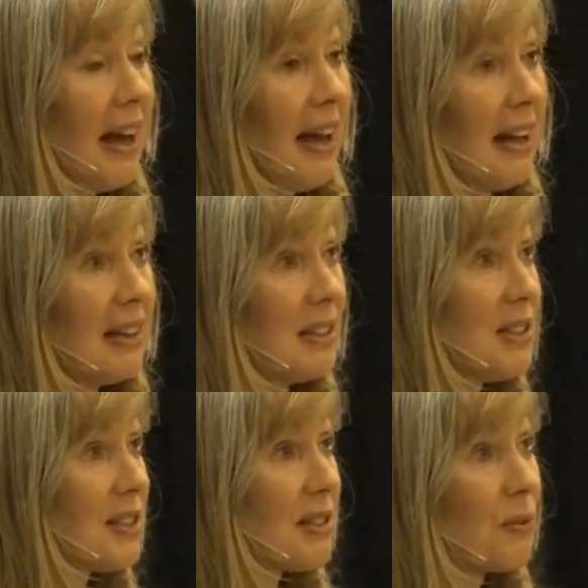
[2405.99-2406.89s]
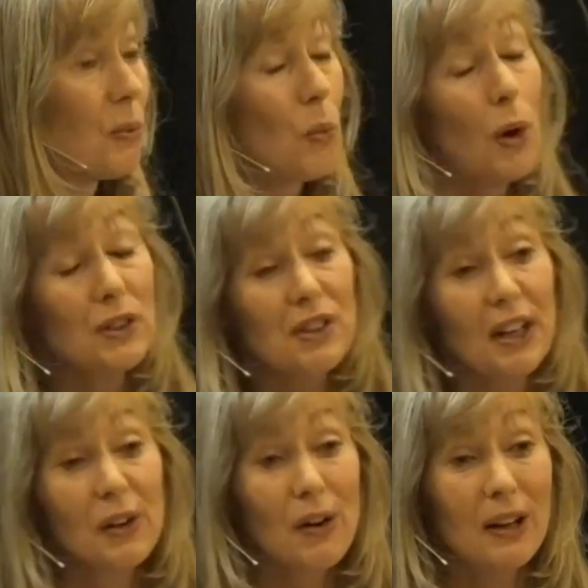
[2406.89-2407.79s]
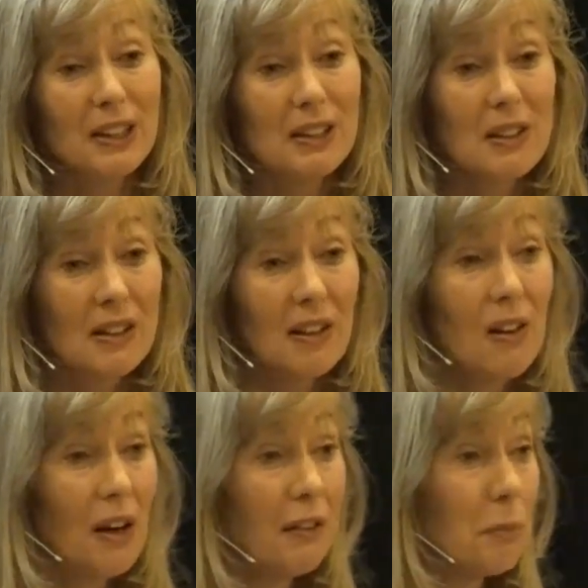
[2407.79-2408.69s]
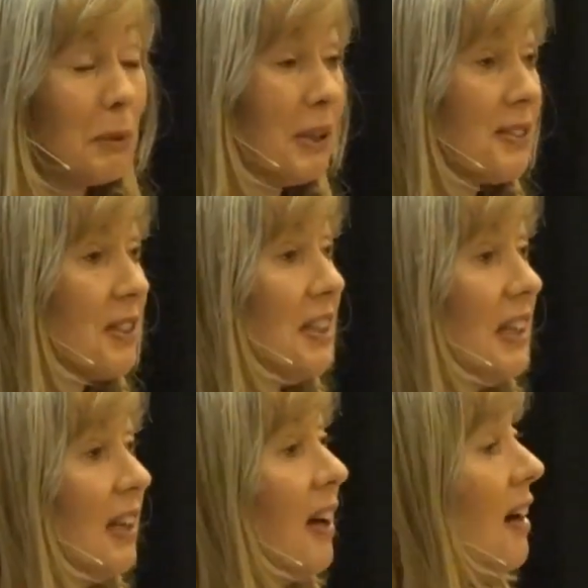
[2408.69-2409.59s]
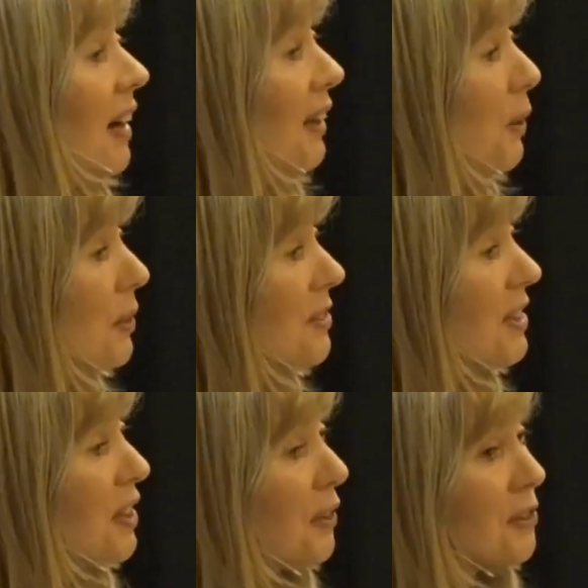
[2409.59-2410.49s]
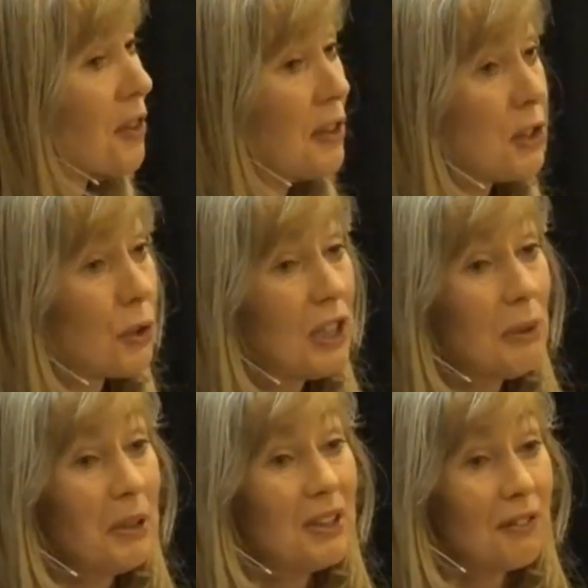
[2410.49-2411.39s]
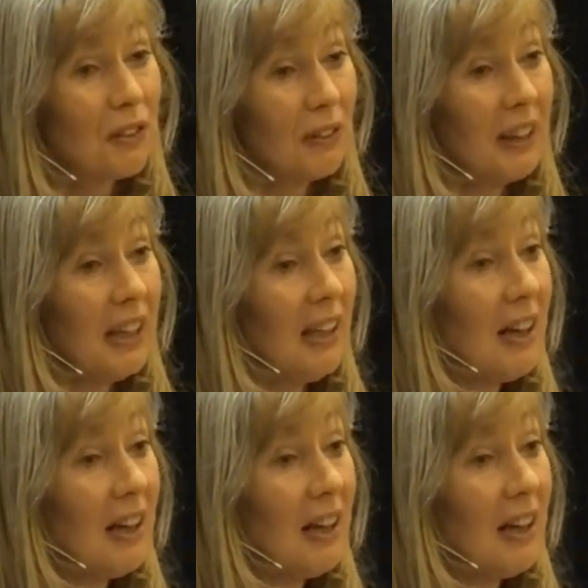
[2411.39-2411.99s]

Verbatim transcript: And once I got a lot of publicity, I noticed adults started treating me differently.